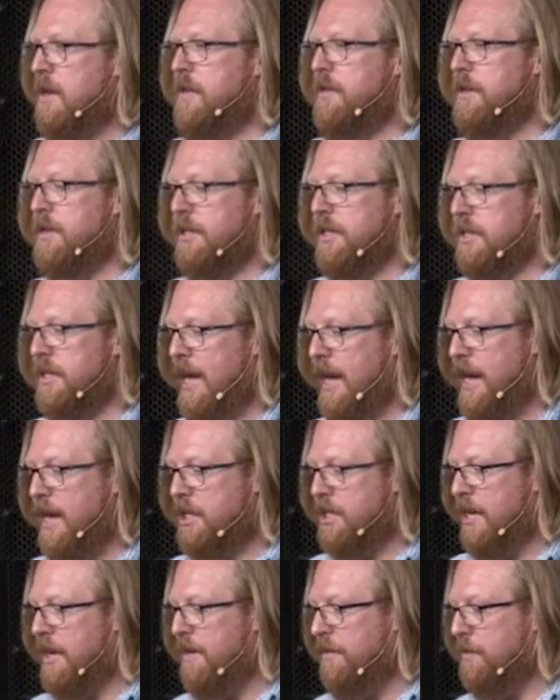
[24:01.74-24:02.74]
I
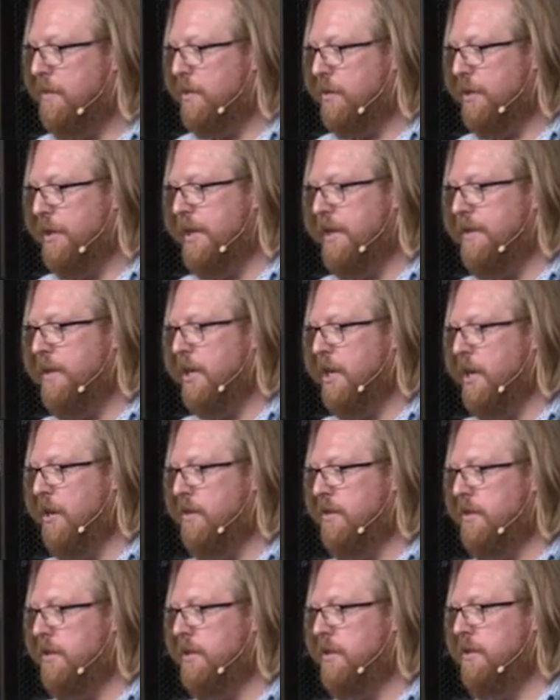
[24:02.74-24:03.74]
actually created the
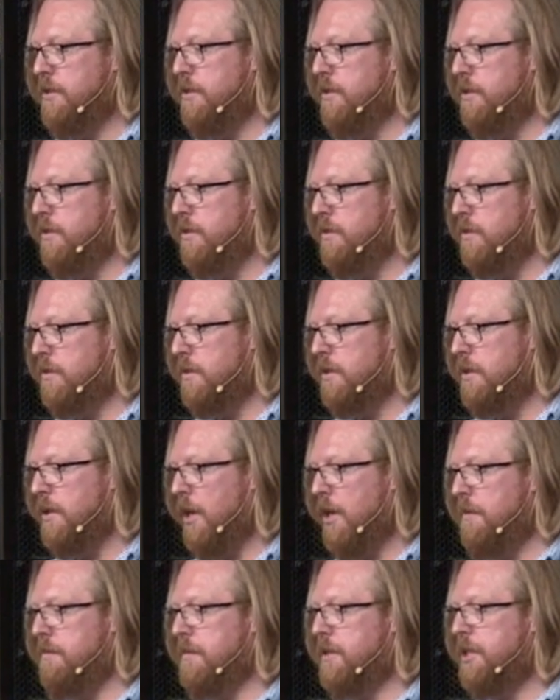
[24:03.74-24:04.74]
code to
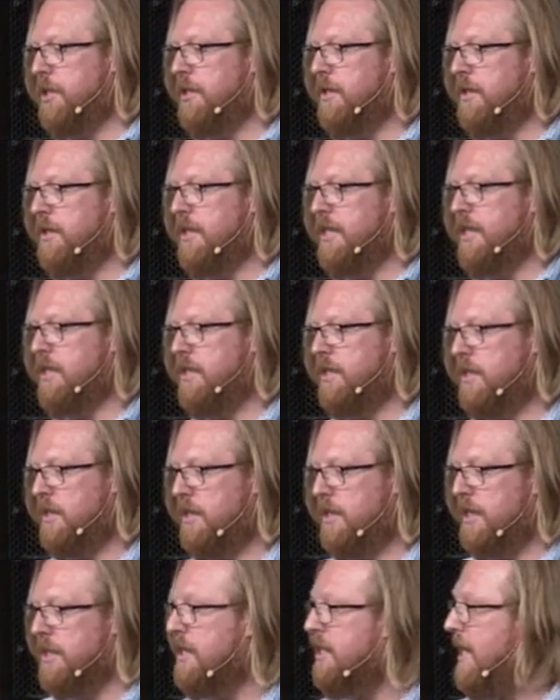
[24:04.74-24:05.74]
turn this
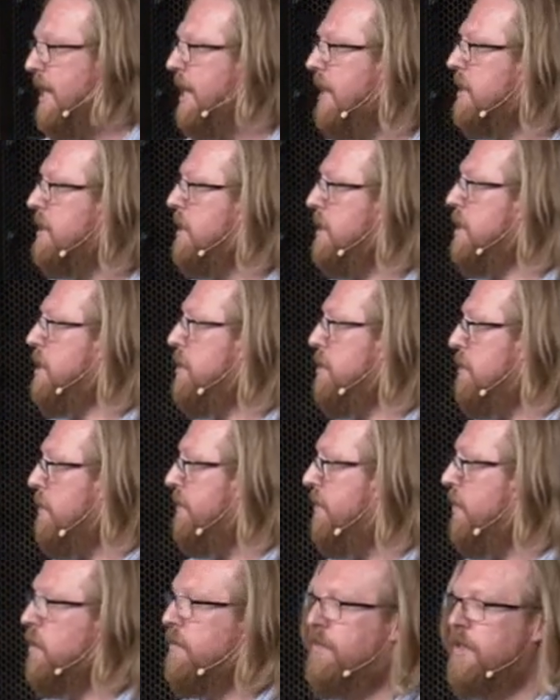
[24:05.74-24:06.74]
syntax into a
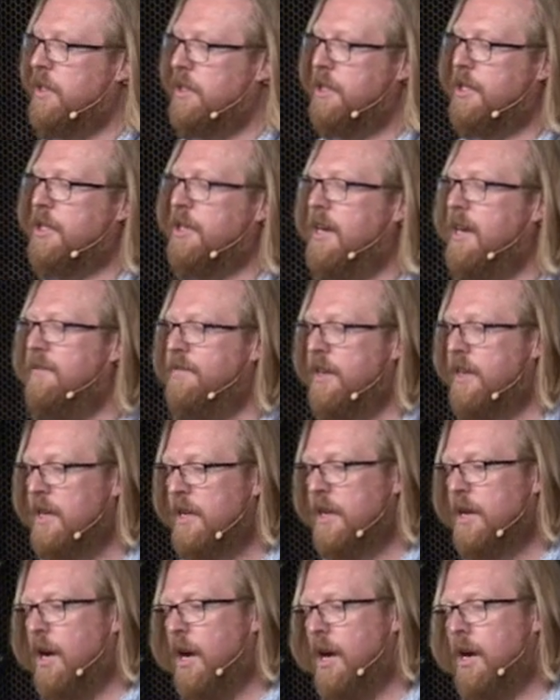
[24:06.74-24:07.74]
full filter graph.
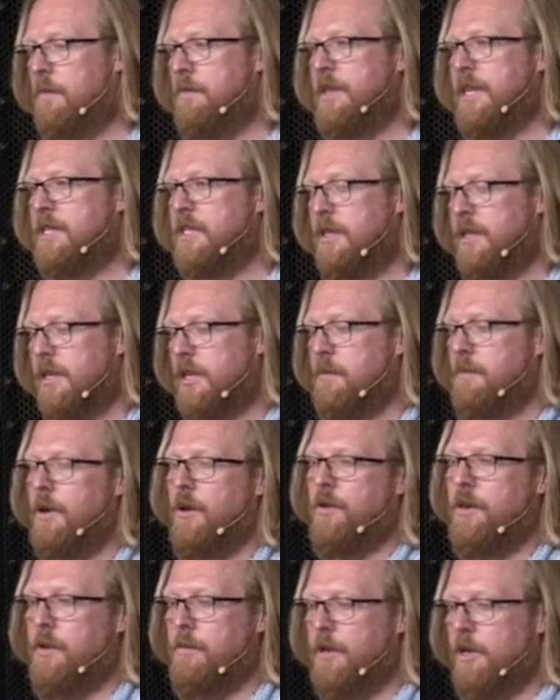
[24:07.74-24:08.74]
That's in the
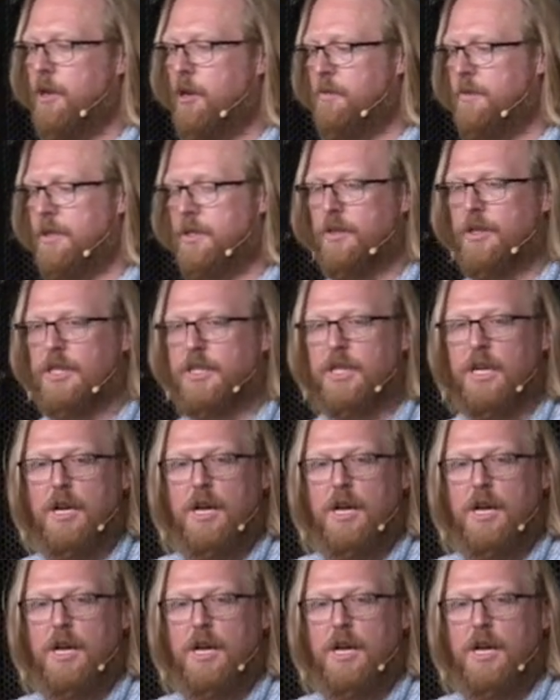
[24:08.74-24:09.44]
component I'm going to open source.